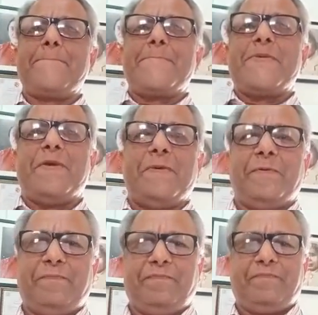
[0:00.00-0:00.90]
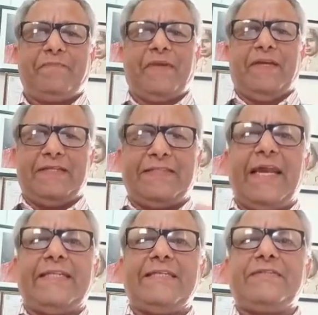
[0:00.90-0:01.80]
So, let's
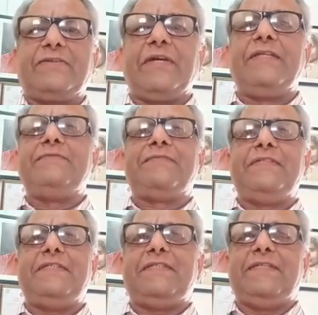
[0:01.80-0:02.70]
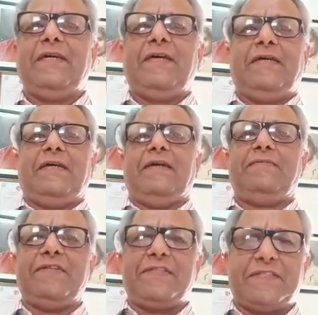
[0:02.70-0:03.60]
get this together first.
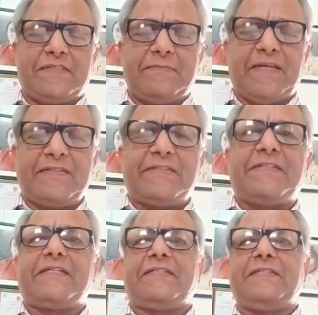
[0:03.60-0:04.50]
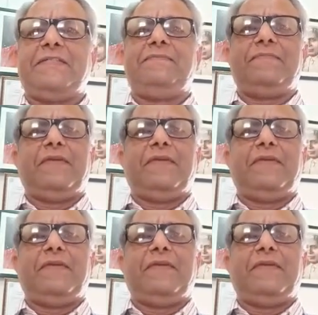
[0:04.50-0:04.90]
Every system has a structure.